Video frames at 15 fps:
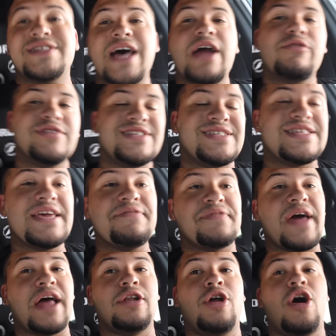I receive
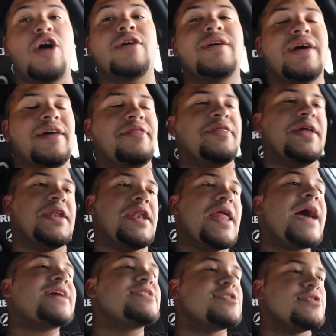that log, the
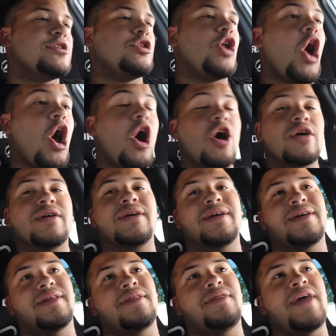next log
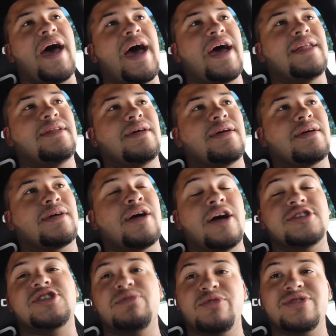that
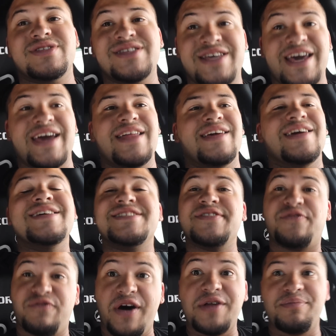customers get is the
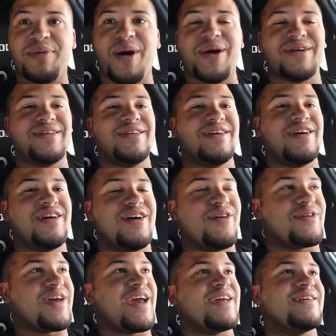fun part,
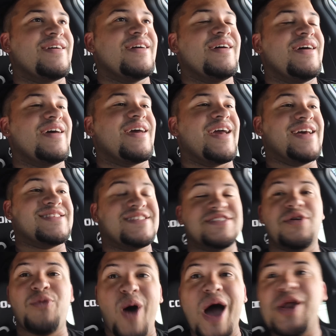okay? It's
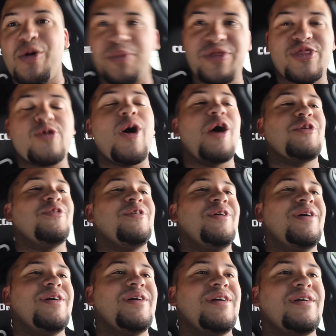the wide open throttle
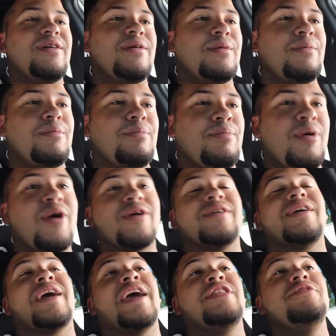
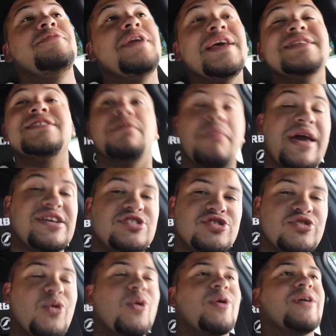part, and you need to make
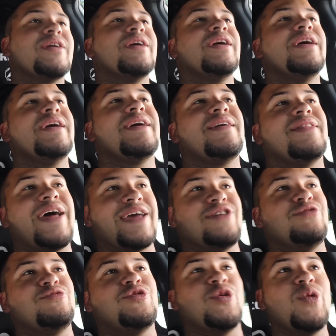sure that
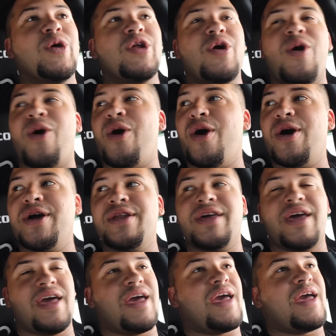you do it on
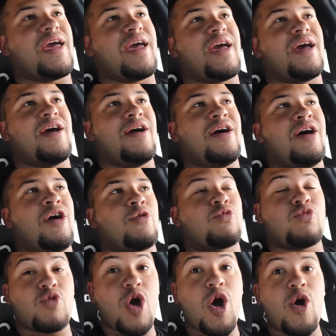a
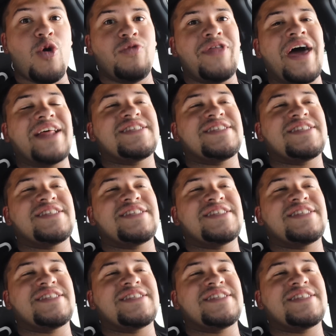road that